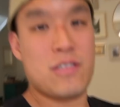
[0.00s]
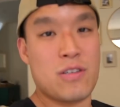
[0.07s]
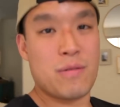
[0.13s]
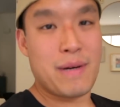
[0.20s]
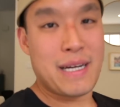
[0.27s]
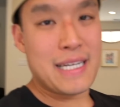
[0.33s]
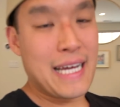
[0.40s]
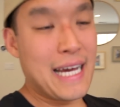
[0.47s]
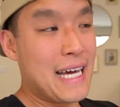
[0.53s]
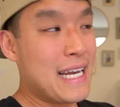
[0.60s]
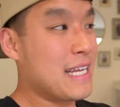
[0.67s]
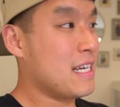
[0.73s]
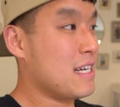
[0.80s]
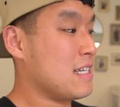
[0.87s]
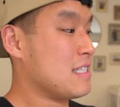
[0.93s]
So my dad,
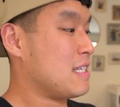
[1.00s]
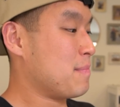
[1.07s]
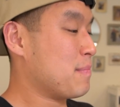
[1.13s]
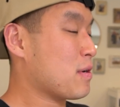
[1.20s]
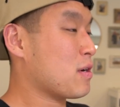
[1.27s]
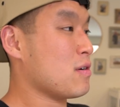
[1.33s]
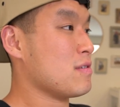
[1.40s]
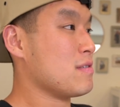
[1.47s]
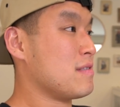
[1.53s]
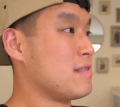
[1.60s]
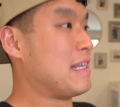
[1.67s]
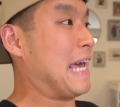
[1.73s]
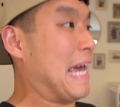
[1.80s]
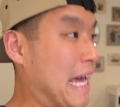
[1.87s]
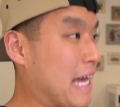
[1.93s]
in a uh, typical
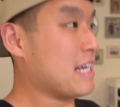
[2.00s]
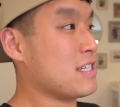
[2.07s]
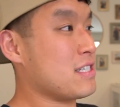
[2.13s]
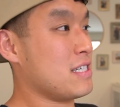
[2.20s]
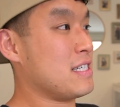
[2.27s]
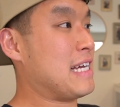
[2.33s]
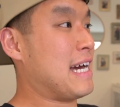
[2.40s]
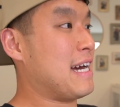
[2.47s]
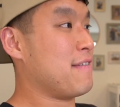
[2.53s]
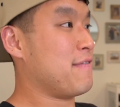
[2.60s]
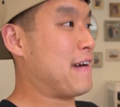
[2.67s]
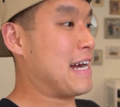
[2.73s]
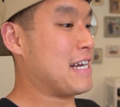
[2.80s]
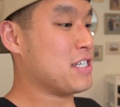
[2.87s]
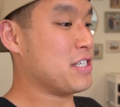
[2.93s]
Asian dad
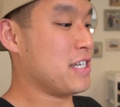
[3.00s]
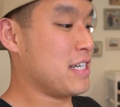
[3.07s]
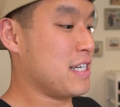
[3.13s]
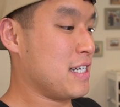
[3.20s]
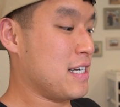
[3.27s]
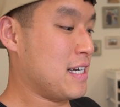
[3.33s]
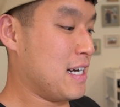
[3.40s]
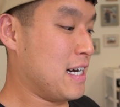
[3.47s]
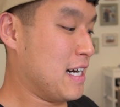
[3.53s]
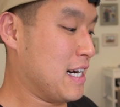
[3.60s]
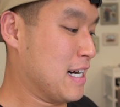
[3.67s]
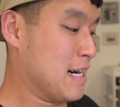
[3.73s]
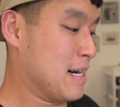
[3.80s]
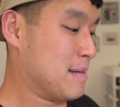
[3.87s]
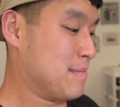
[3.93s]
fashion,
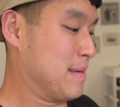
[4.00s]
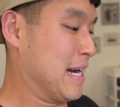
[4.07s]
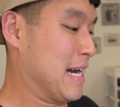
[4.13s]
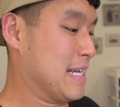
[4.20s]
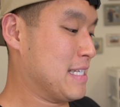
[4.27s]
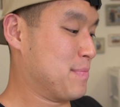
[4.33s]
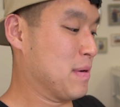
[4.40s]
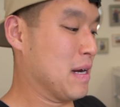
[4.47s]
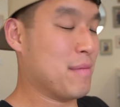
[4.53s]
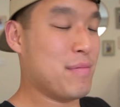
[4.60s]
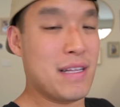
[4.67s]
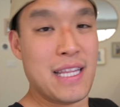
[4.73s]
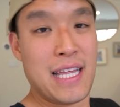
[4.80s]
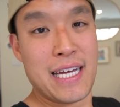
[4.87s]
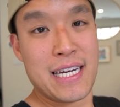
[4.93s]
yeah. um, has
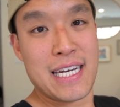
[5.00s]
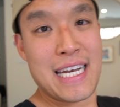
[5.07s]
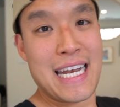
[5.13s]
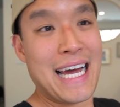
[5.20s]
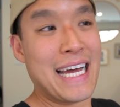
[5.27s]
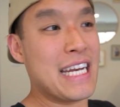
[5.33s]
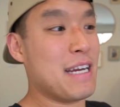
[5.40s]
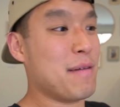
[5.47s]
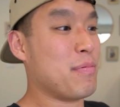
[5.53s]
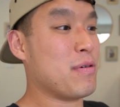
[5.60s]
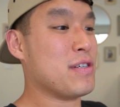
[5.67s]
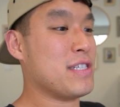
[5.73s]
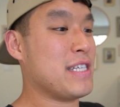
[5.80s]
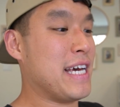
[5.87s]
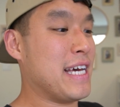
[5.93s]
probably like
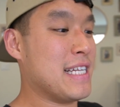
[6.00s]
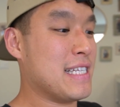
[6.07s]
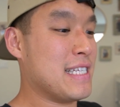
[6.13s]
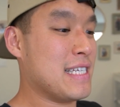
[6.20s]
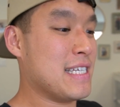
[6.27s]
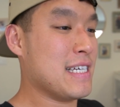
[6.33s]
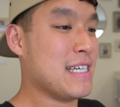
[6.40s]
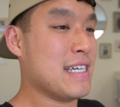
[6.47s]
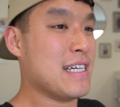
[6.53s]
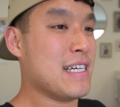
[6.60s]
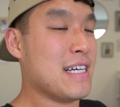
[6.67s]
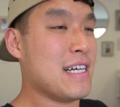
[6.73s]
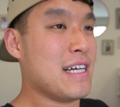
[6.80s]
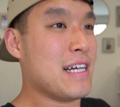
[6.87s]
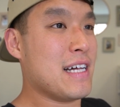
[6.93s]
90%
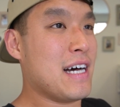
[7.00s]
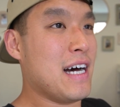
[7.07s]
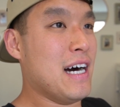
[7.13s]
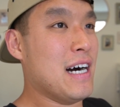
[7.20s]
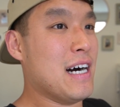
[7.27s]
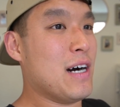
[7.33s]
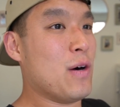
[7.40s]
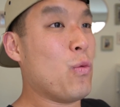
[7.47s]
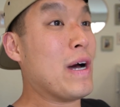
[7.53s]
uh,